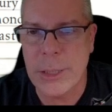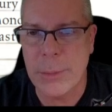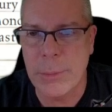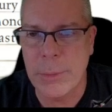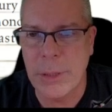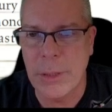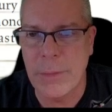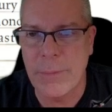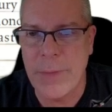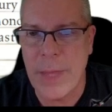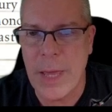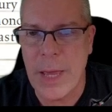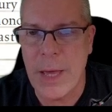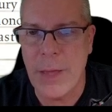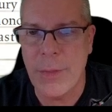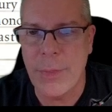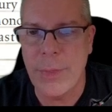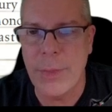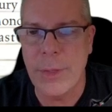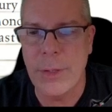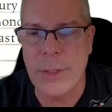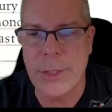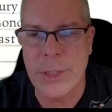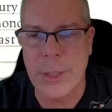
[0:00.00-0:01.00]
of death,
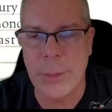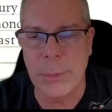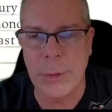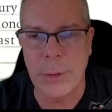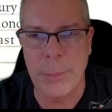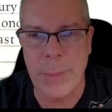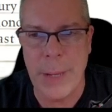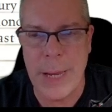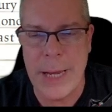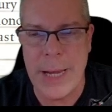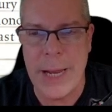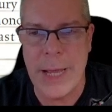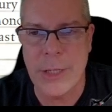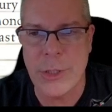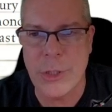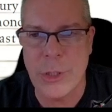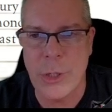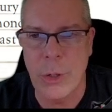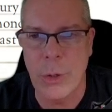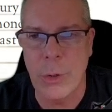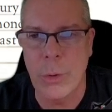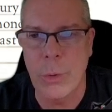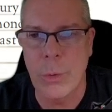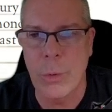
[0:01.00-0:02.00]
symbol of pain has
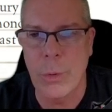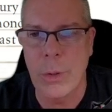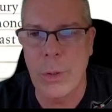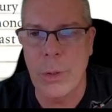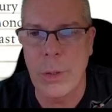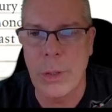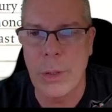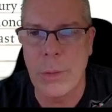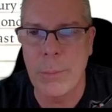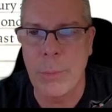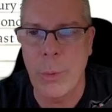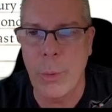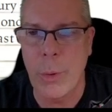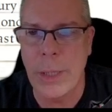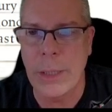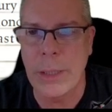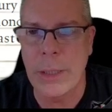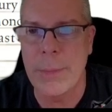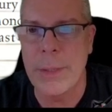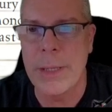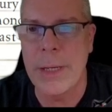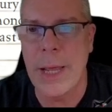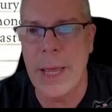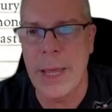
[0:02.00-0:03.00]
no point
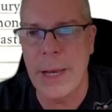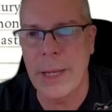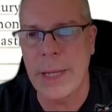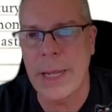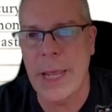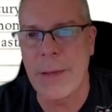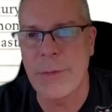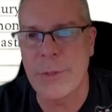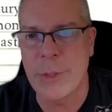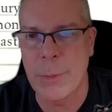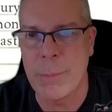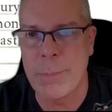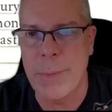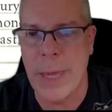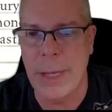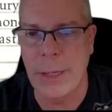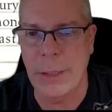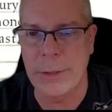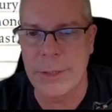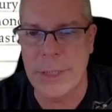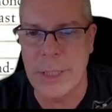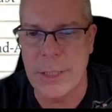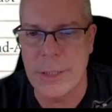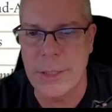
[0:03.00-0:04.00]
limit, and it gave some
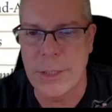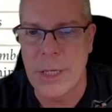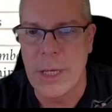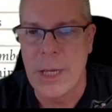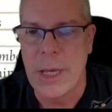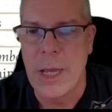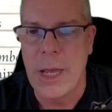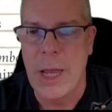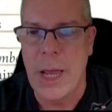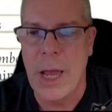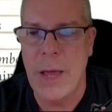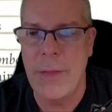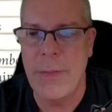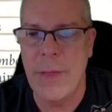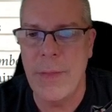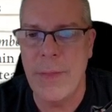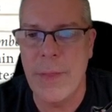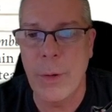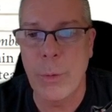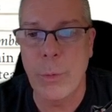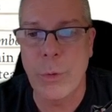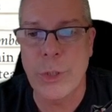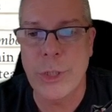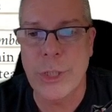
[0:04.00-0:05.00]
penalties. And then
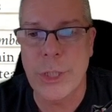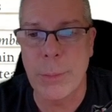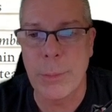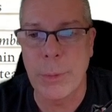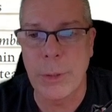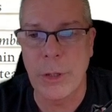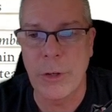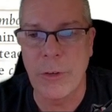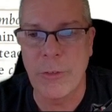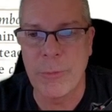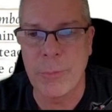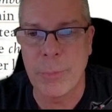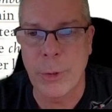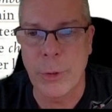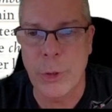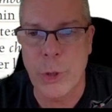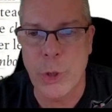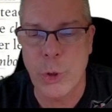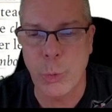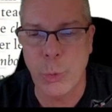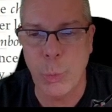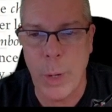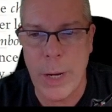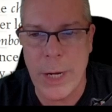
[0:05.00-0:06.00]
there was symbol of
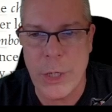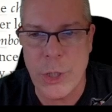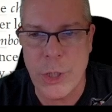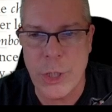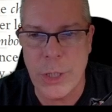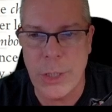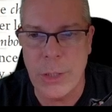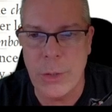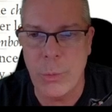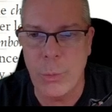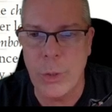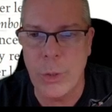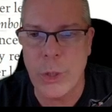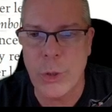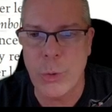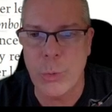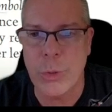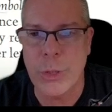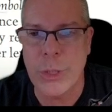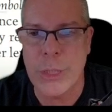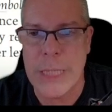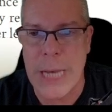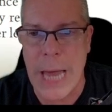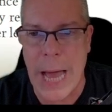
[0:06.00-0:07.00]
persuasion, which
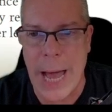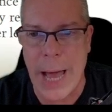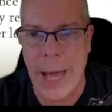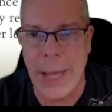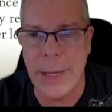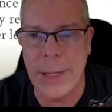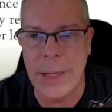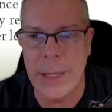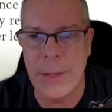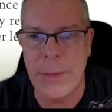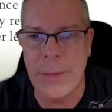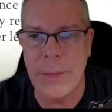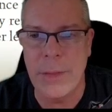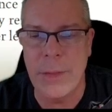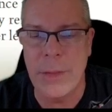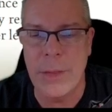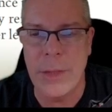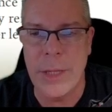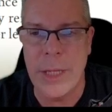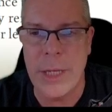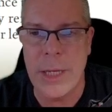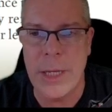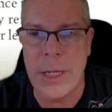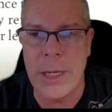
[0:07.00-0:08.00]
was not in
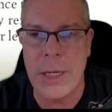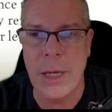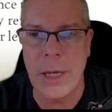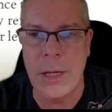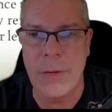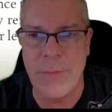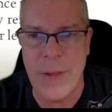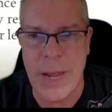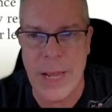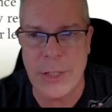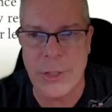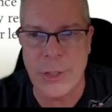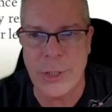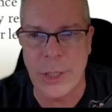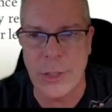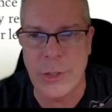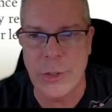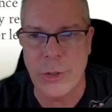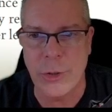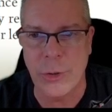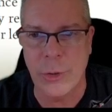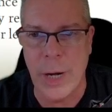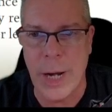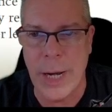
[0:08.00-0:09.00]
the Advanced Dungeons &
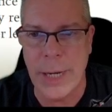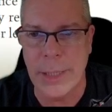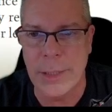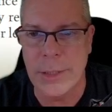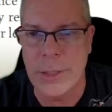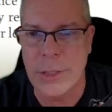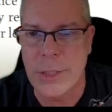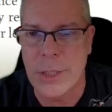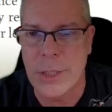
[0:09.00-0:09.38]
Dragons,